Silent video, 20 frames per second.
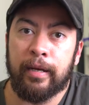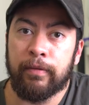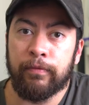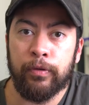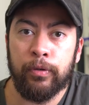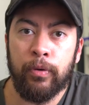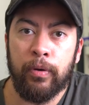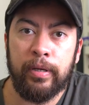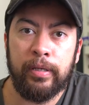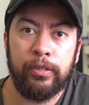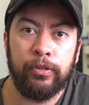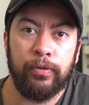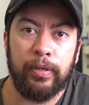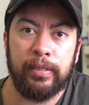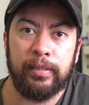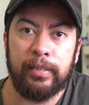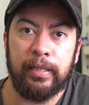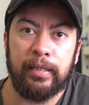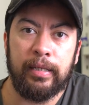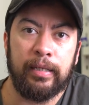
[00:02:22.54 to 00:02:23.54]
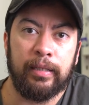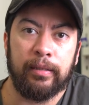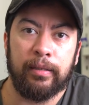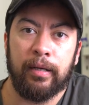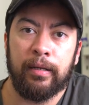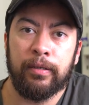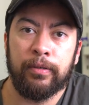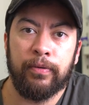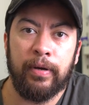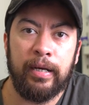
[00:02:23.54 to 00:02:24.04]
And if you're not interested in
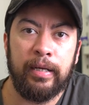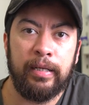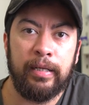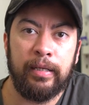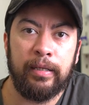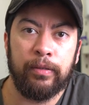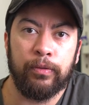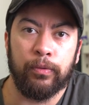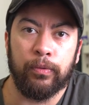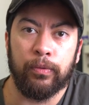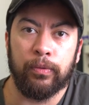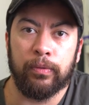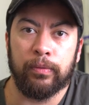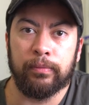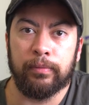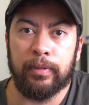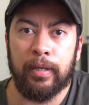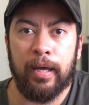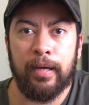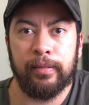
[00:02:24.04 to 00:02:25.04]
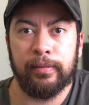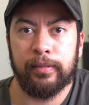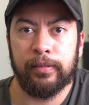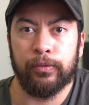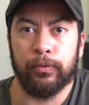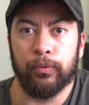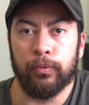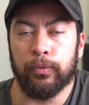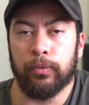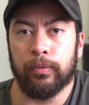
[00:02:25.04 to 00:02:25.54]
color grading or LUTs
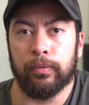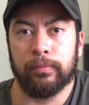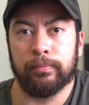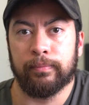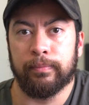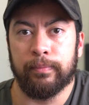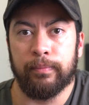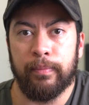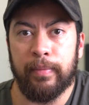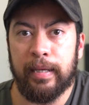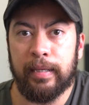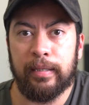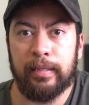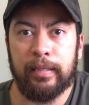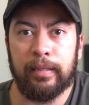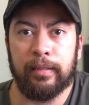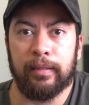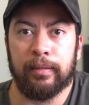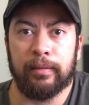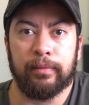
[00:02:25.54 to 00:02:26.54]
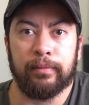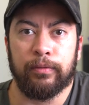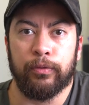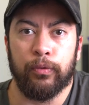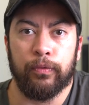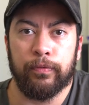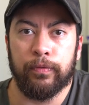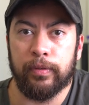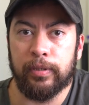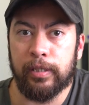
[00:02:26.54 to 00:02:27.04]
or making
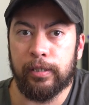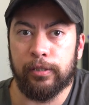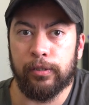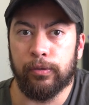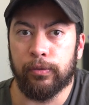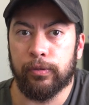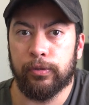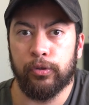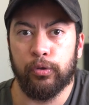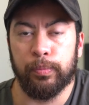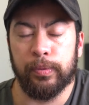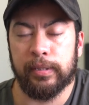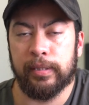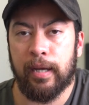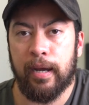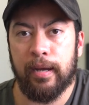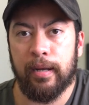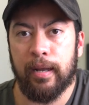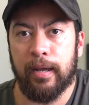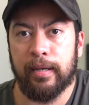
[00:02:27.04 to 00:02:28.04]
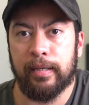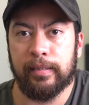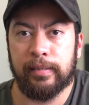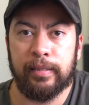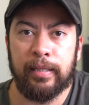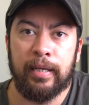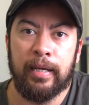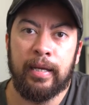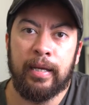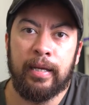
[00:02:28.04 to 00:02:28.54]
your footage look super
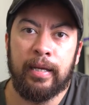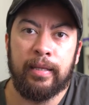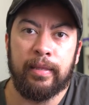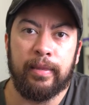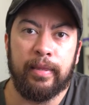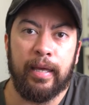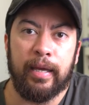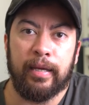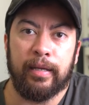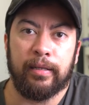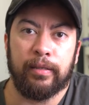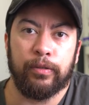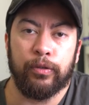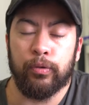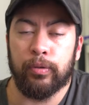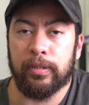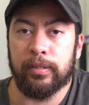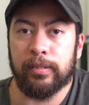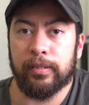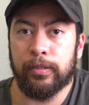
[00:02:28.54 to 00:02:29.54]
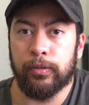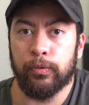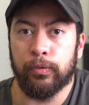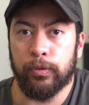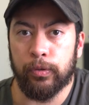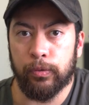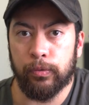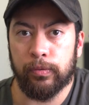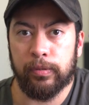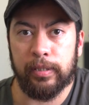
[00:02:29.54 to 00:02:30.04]
stylized, then you can still
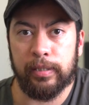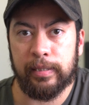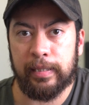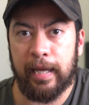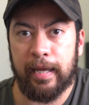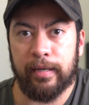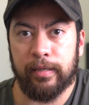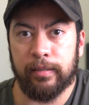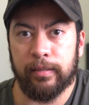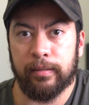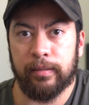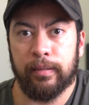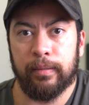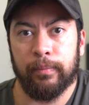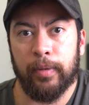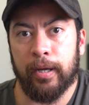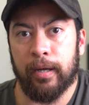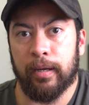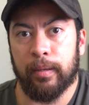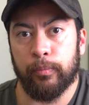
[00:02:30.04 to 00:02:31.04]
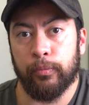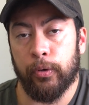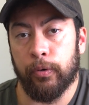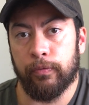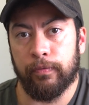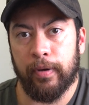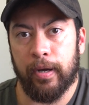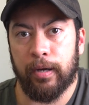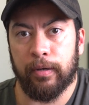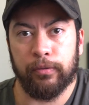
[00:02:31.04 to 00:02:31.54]
use the standard uh,
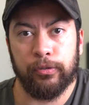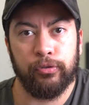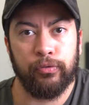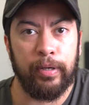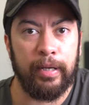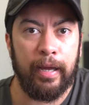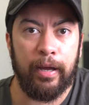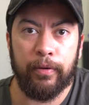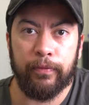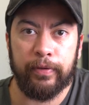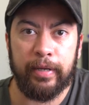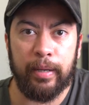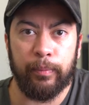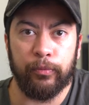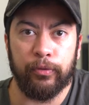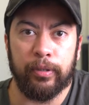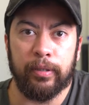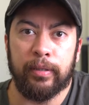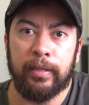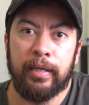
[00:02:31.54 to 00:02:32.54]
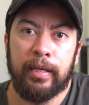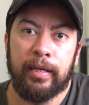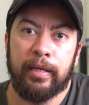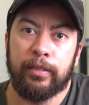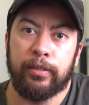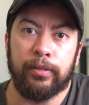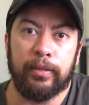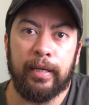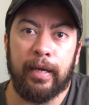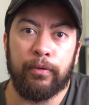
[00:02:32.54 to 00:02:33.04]
profile straight out of camera
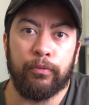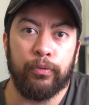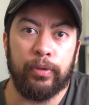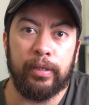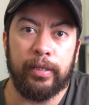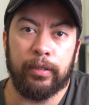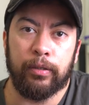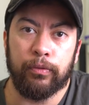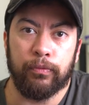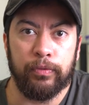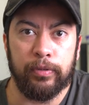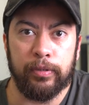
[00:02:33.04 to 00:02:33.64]
to get really good